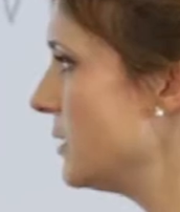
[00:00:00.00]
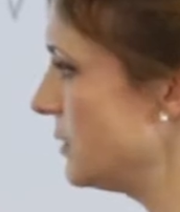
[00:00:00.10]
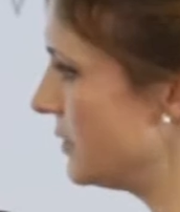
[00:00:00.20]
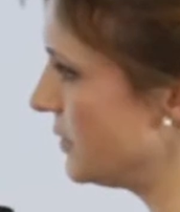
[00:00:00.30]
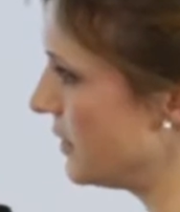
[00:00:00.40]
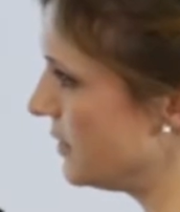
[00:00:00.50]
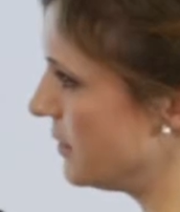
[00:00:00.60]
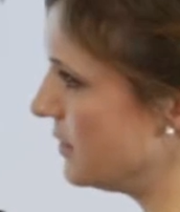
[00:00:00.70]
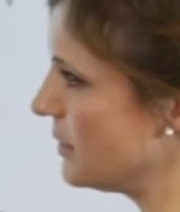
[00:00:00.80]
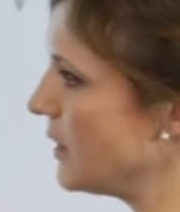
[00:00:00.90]
yield you
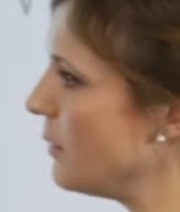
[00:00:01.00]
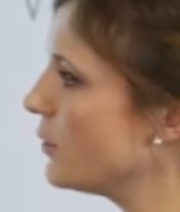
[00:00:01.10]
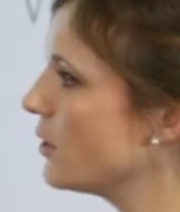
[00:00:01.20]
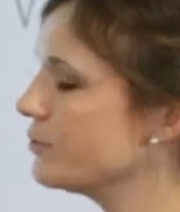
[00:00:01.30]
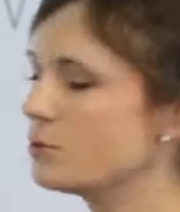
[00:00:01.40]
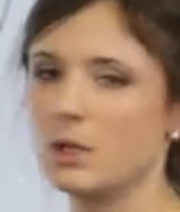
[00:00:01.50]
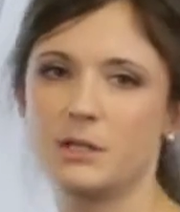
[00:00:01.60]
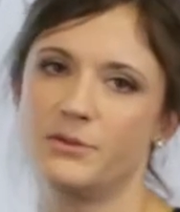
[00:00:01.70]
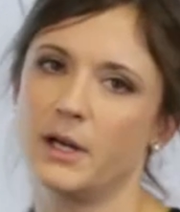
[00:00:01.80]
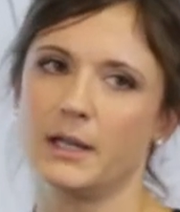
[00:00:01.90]
the number of
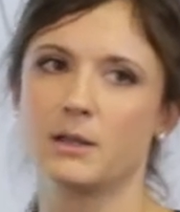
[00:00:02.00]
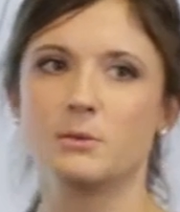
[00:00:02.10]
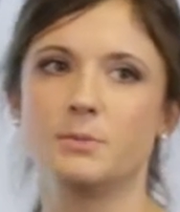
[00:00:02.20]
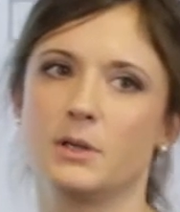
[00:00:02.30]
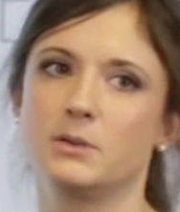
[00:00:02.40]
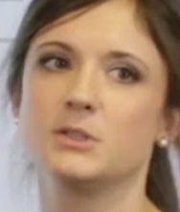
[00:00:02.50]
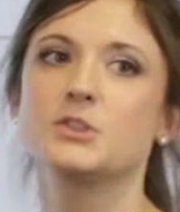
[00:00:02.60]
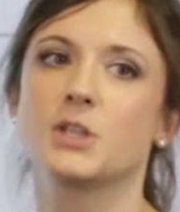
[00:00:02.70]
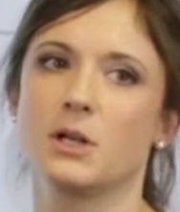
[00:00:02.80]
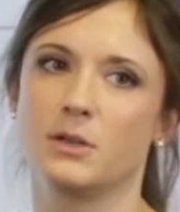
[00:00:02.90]
qualifying
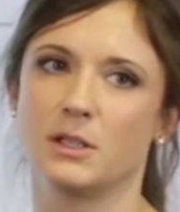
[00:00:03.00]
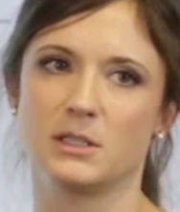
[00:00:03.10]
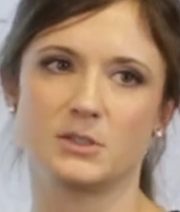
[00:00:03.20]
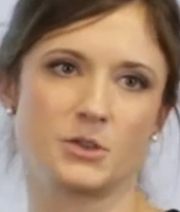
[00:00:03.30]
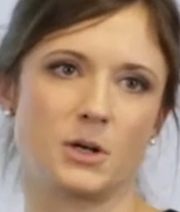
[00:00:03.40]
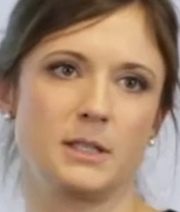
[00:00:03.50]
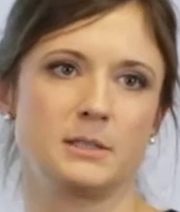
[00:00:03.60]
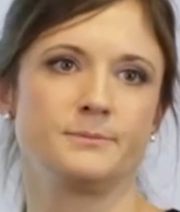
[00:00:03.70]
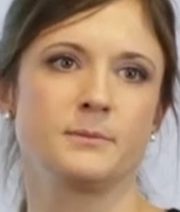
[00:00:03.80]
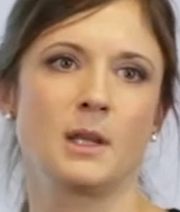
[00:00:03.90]
components shown on this
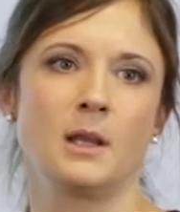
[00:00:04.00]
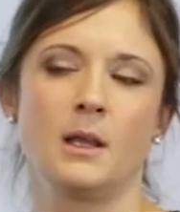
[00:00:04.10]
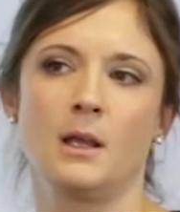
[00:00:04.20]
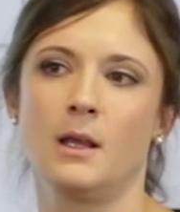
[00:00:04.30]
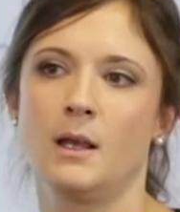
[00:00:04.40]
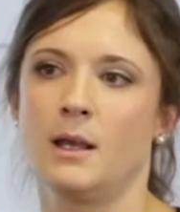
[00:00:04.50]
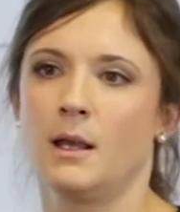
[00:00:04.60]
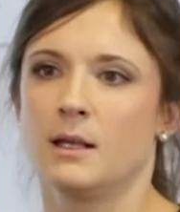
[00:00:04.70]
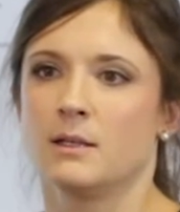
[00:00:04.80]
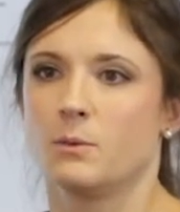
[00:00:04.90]
chart.
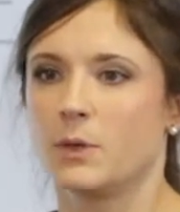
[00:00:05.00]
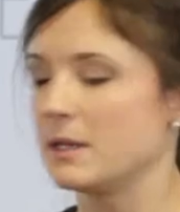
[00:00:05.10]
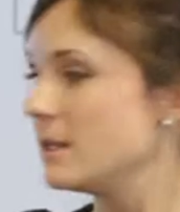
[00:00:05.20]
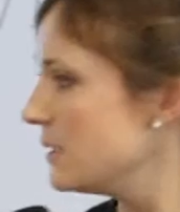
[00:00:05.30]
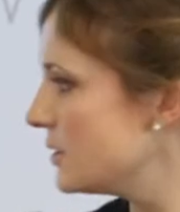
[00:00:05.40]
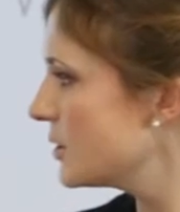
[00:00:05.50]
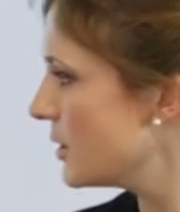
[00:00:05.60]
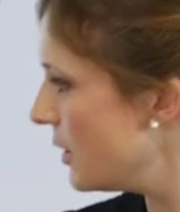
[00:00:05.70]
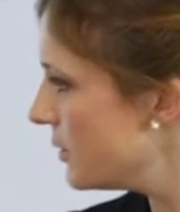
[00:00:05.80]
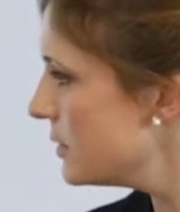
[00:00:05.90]
What this
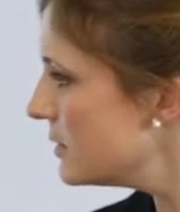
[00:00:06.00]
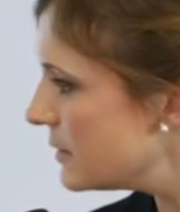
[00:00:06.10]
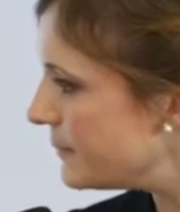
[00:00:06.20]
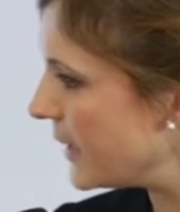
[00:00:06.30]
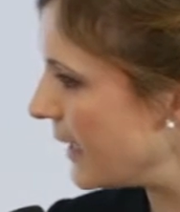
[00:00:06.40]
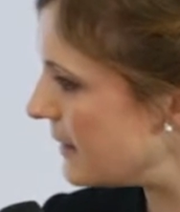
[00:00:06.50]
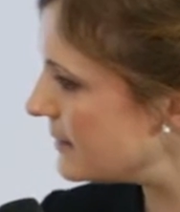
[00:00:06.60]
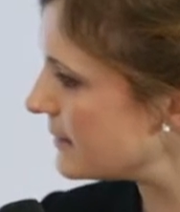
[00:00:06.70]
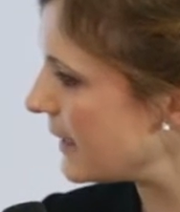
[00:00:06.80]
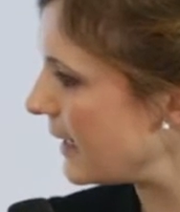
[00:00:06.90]
shows
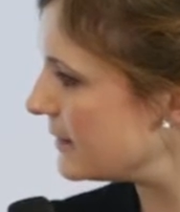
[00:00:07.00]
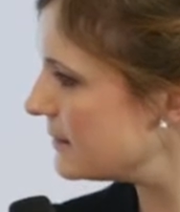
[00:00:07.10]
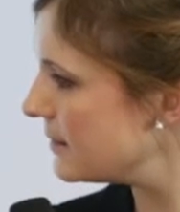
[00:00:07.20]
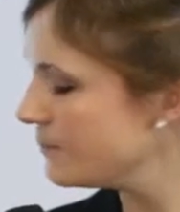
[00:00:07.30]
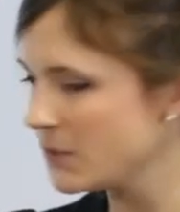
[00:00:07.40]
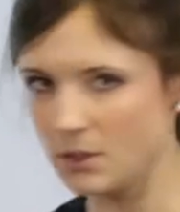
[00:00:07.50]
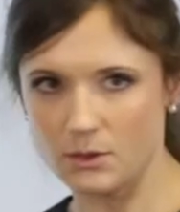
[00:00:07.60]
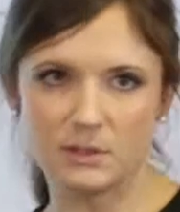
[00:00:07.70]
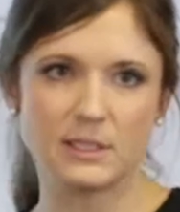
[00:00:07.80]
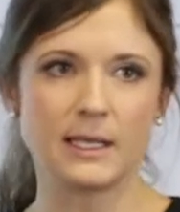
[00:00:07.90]
is that
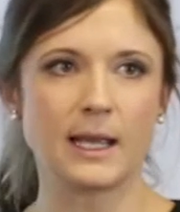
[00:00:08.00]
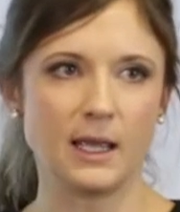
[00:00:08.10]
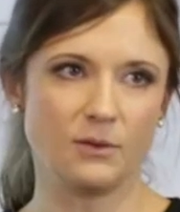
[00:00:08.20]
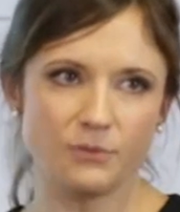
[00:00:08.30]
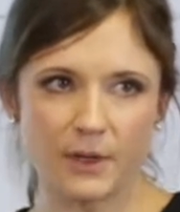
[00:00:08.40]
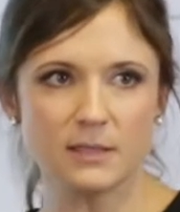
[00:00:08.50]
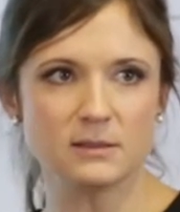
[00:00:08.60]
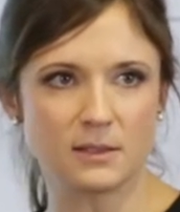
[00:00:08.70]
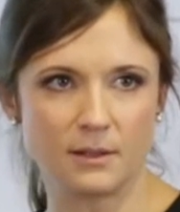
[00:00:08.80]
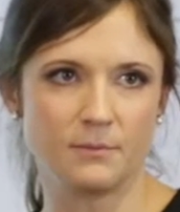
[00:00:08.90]
using a
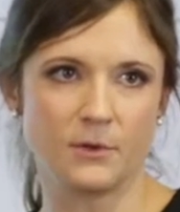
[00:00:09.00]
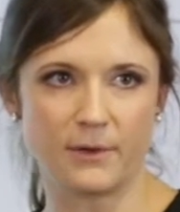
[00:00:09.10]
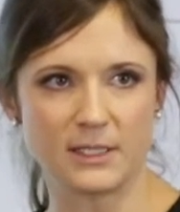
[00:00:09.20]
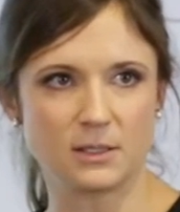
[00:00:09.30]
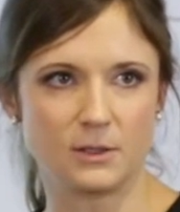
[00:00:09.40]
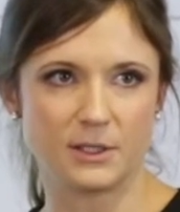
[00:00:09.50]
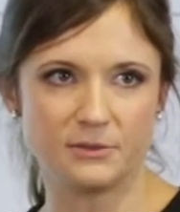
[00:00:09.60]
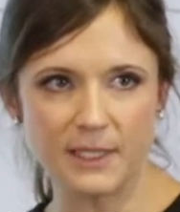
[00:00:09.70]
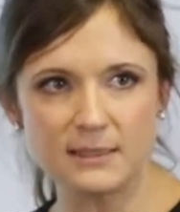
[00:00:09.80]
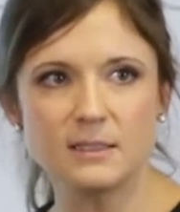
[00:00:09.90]
fixed threshold, a
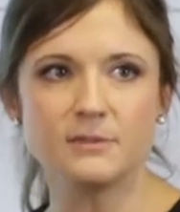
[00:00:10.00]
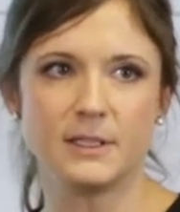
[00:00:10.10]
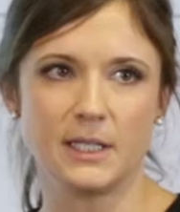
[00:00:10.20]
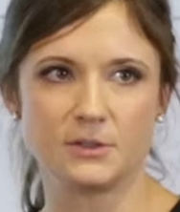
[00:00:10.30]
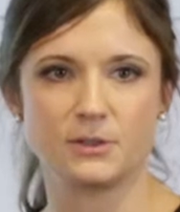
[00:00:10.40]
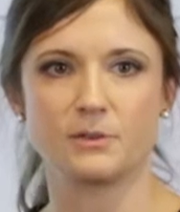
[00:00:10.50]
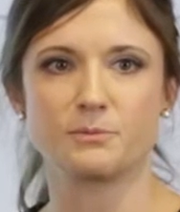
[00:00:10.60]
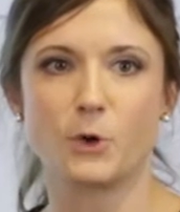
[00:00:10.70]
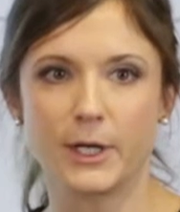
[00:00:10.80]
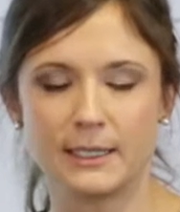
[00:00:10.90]
fixed definition
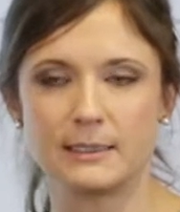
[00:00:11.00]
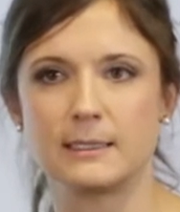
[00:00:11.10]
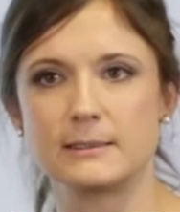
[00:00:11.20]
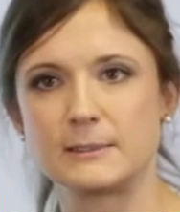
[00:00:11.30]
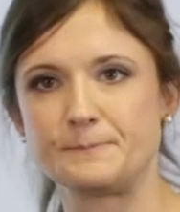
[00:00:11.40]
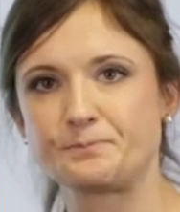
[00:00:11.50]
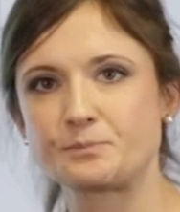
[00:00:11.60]
of market yield,